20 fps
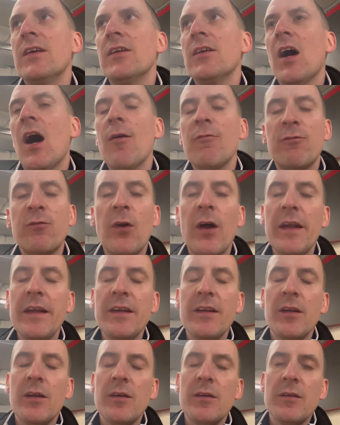Up
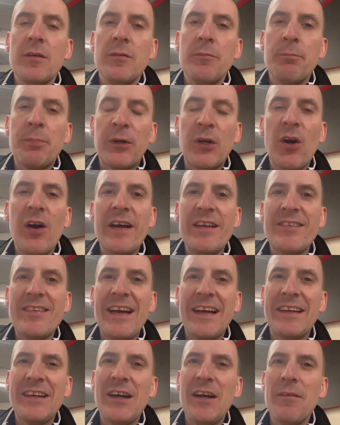front, Bukayo
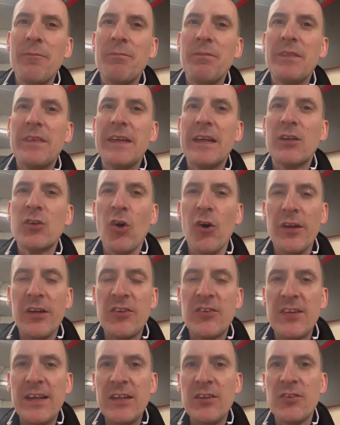Saka got an
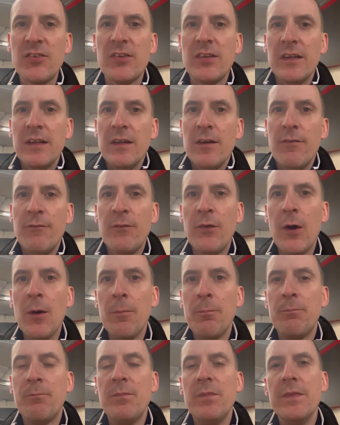assist for
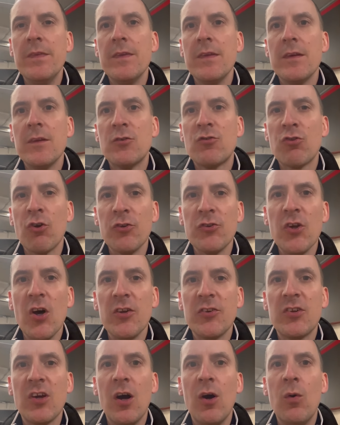
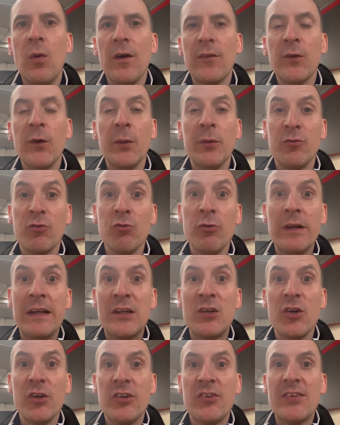Trossard's goal. I thought it was a really
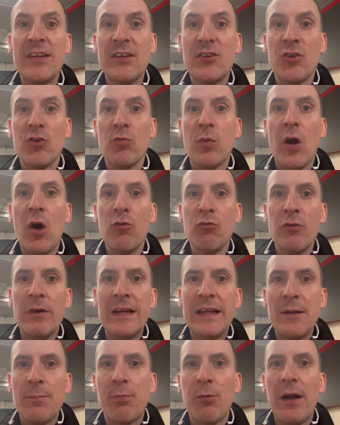good assist as well,
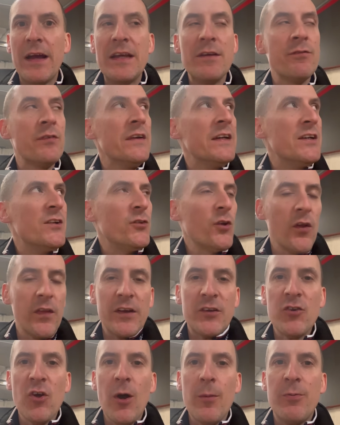really brave. Not
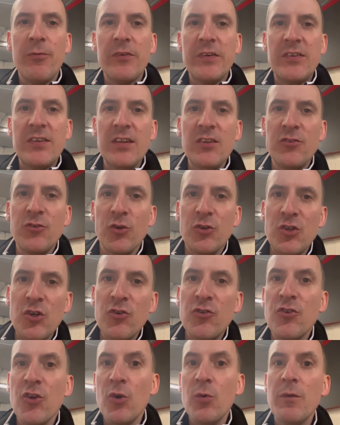the type of assist you're
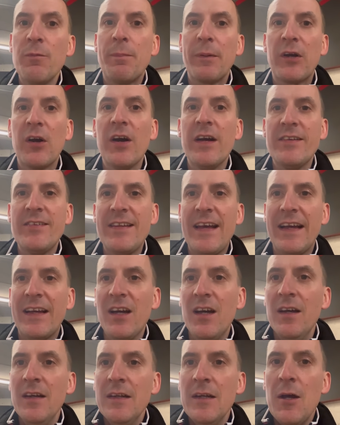used to with Bukayo
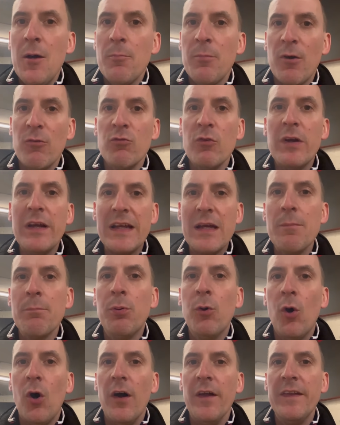Saka, but really
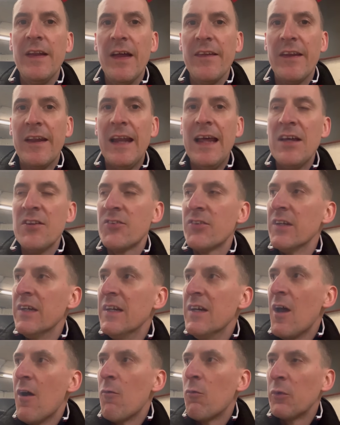important nonetheless.
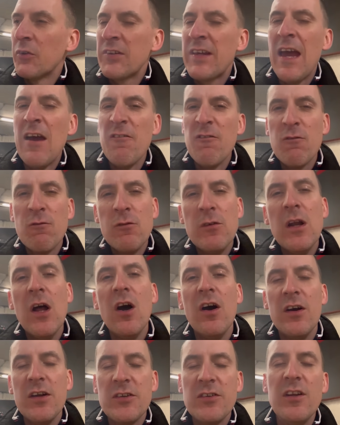It was kept
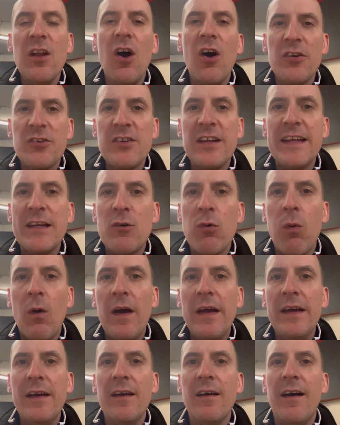largely
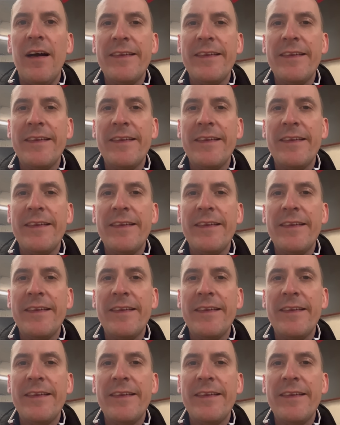quiet.